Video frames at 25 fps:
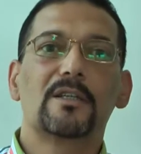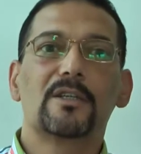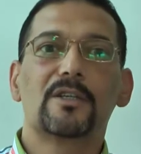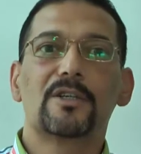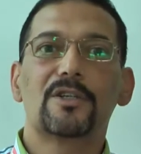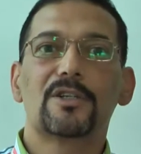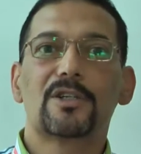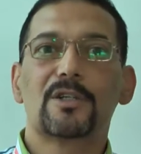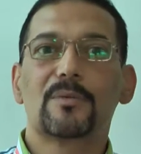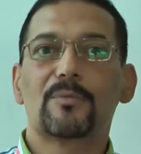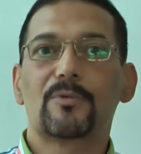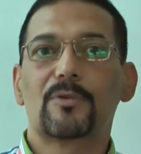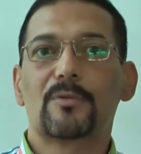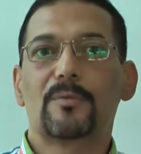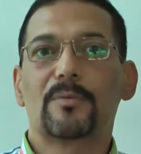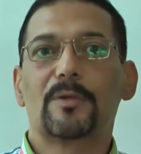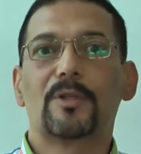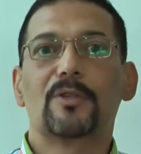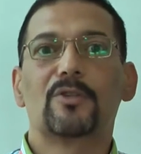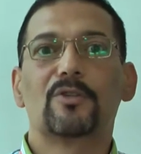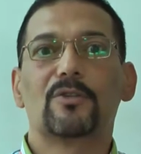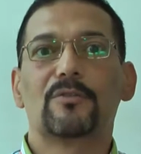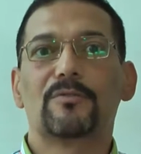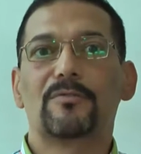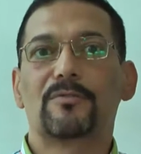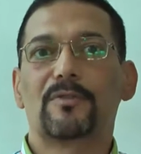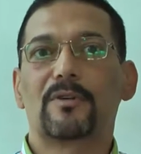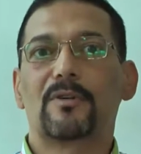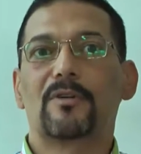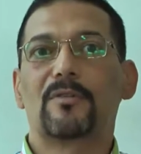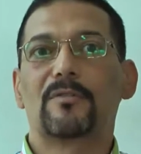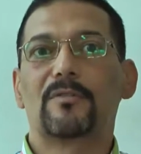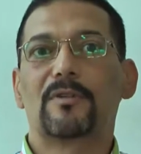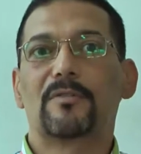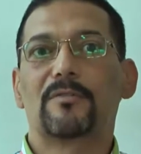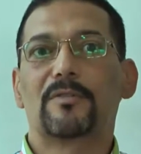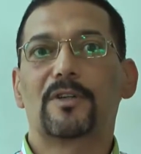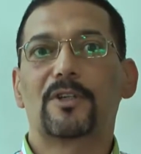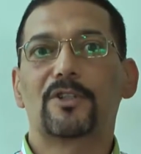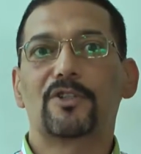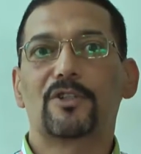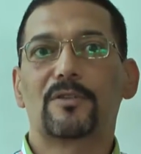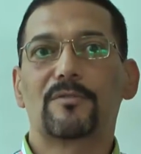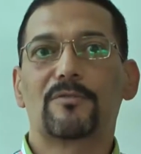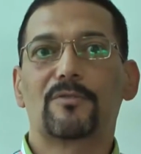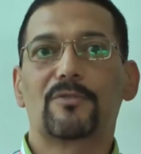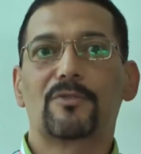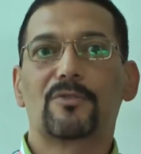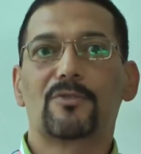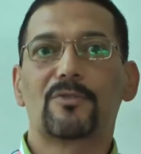years probability of the fracture
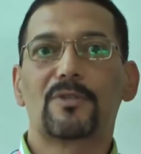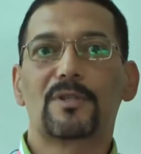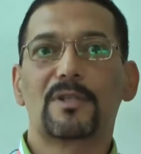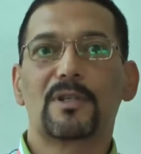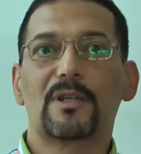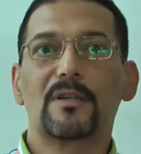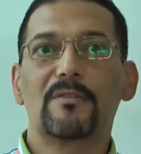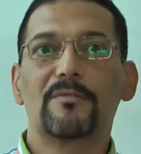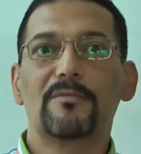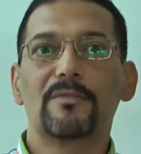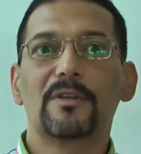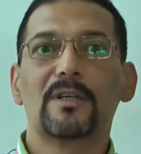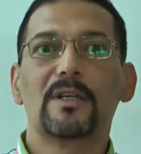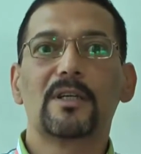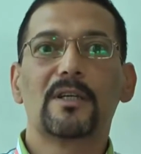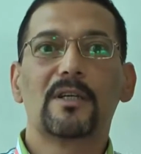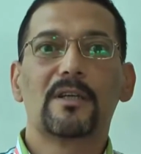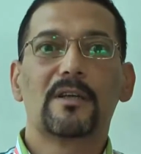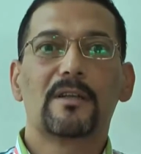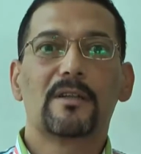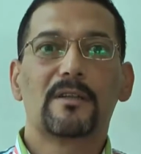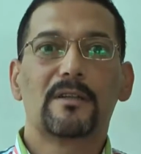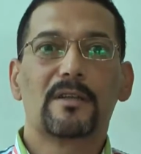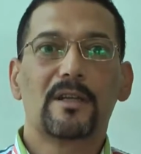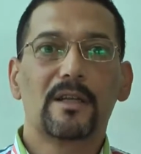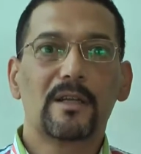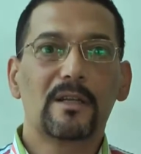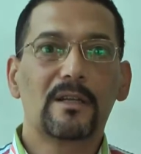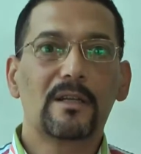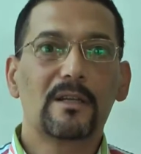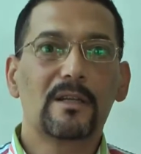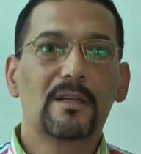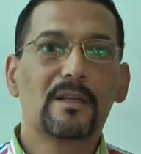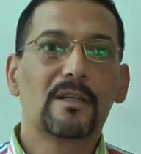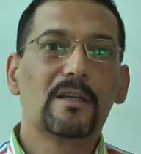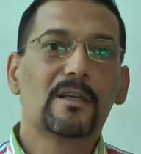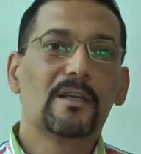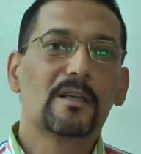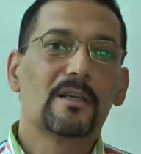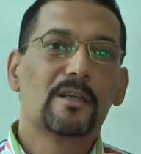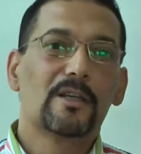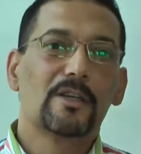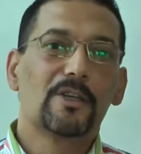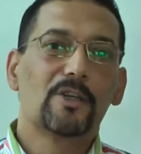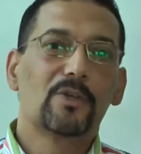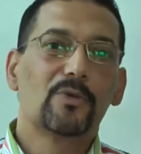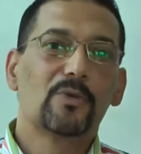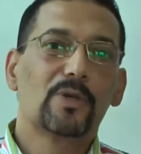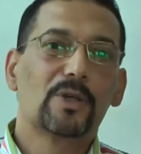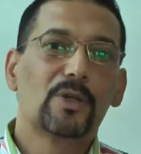for yourself. Then
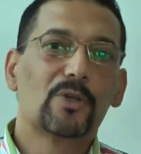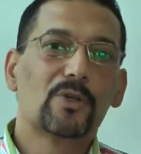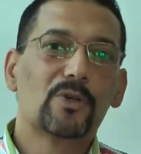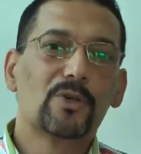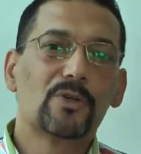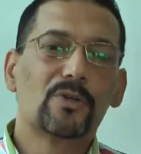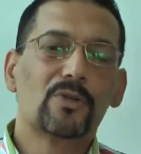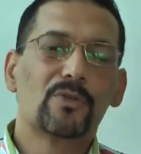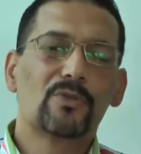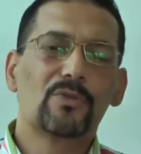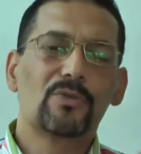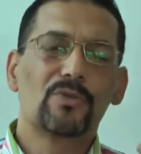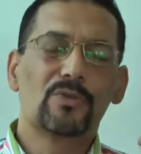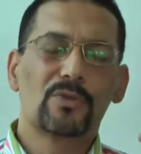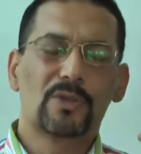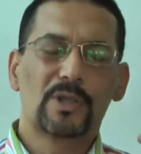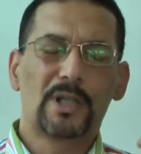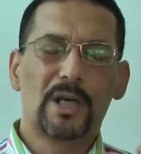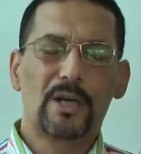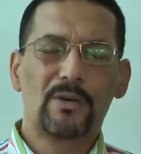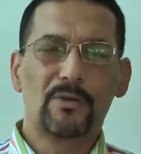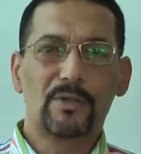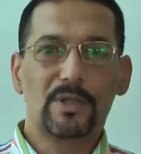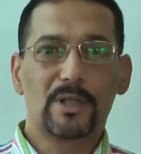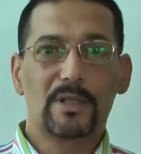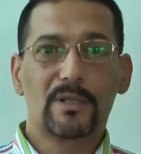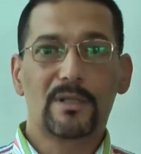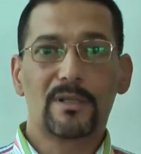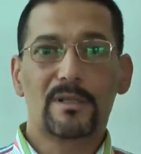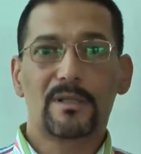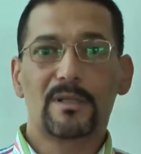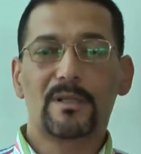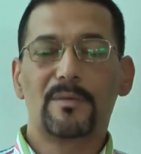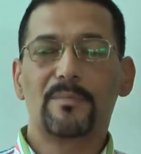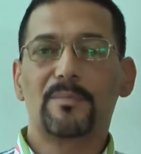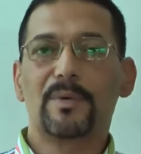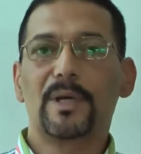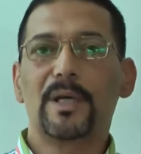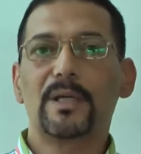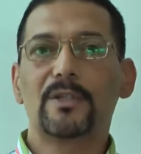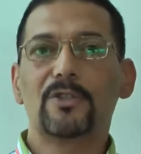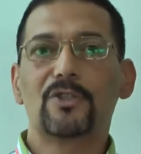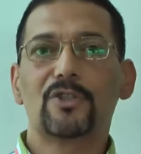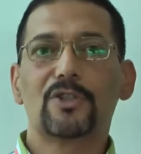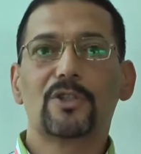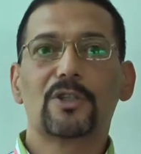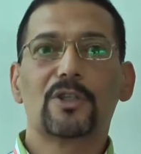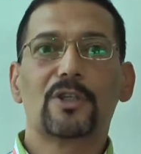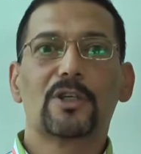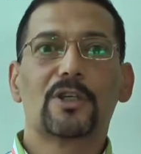you will go to down in the same
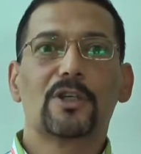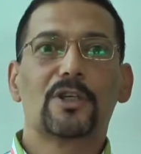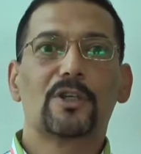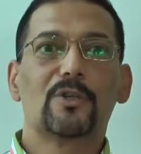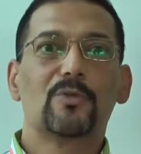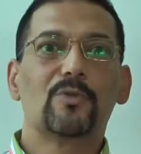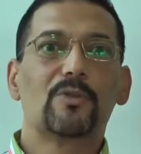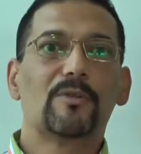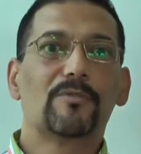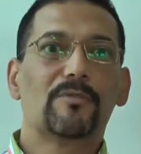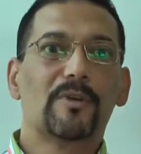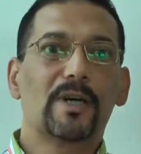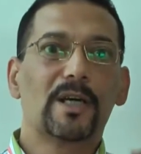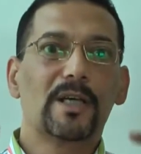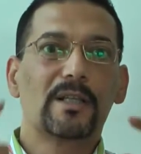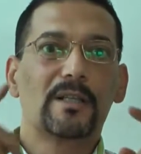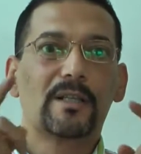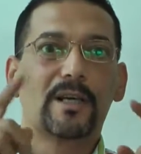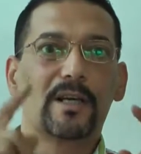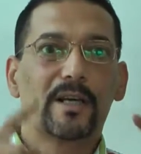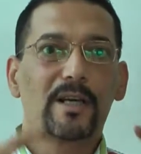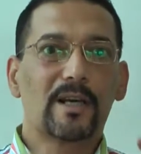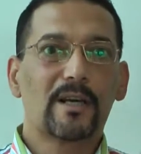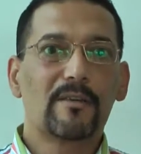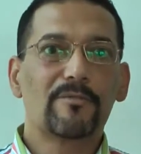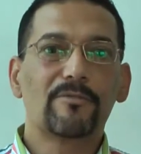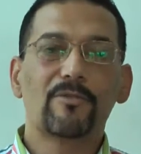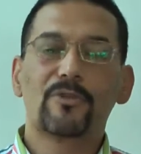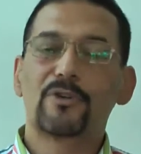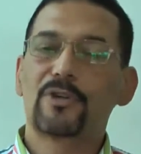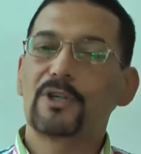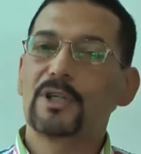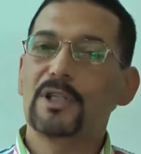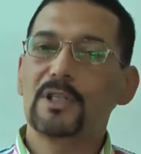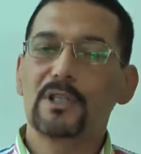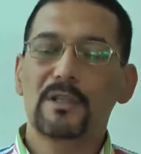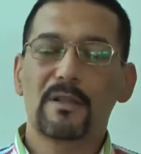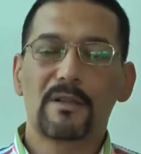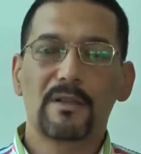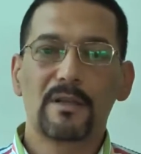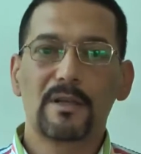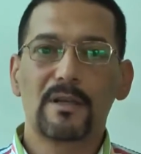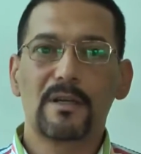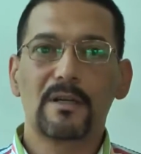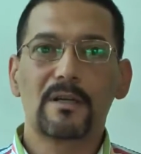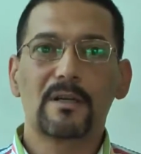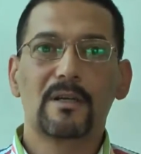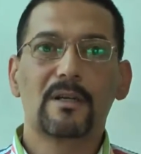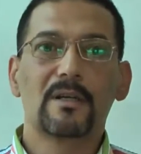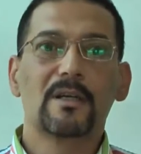page. You will find the graph already
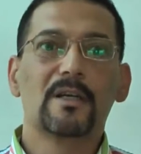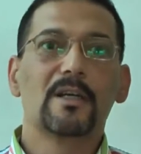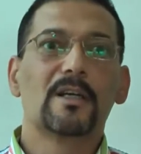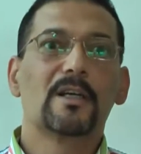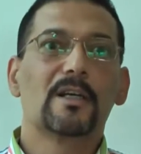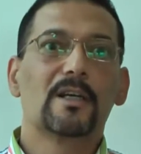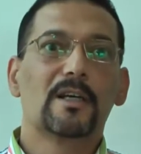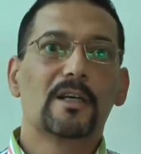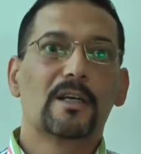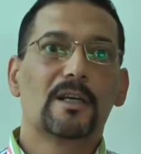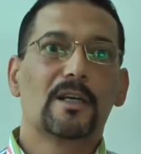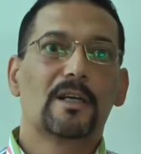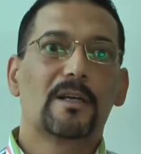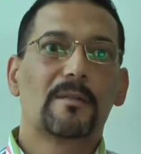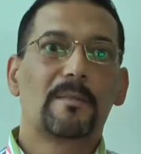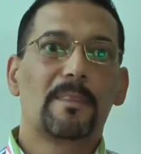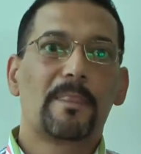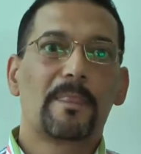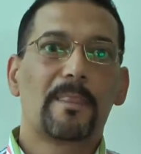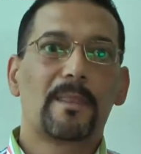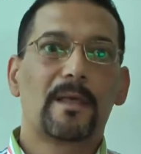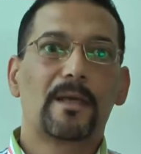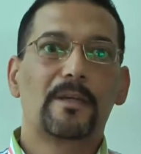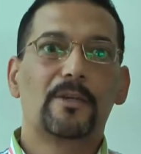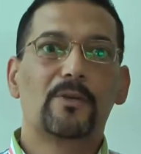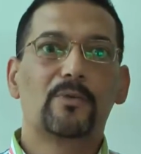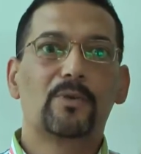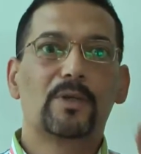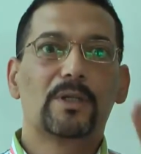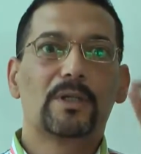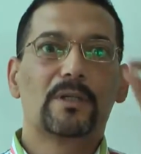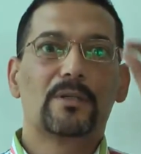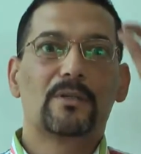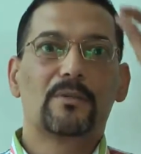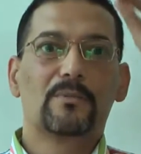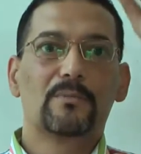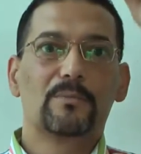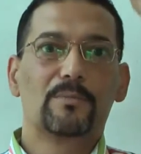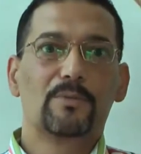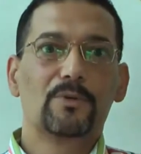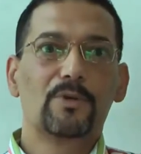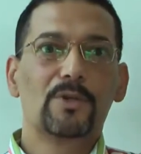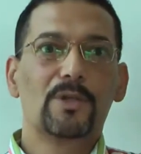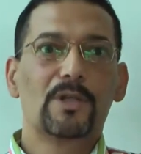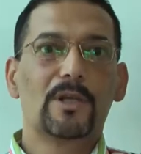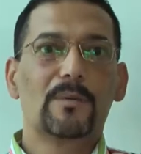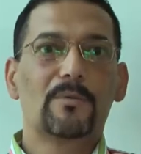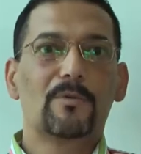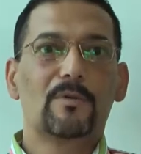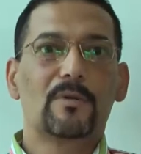there. You will
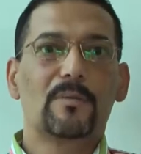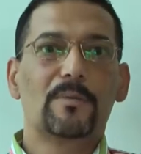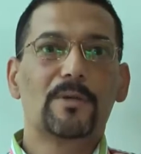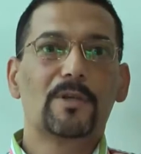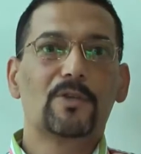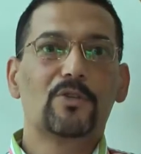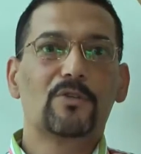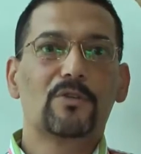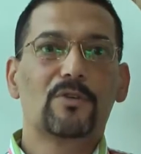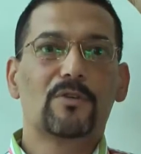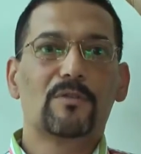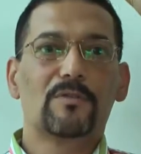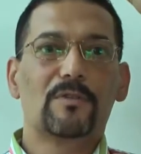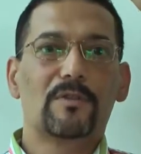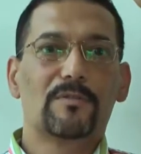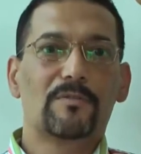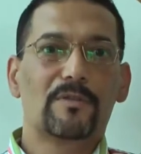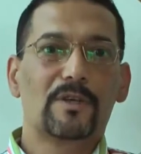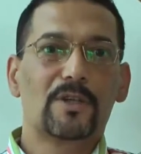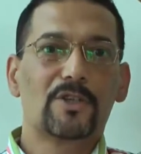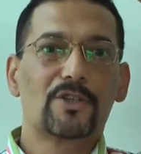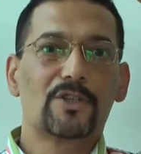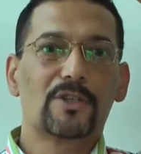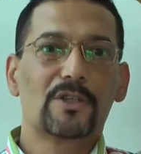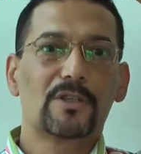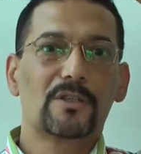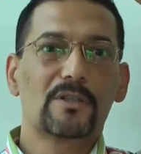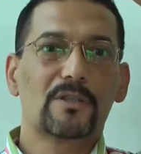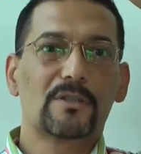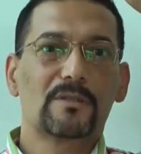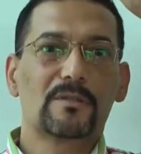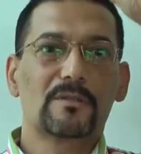put the probability of the fracture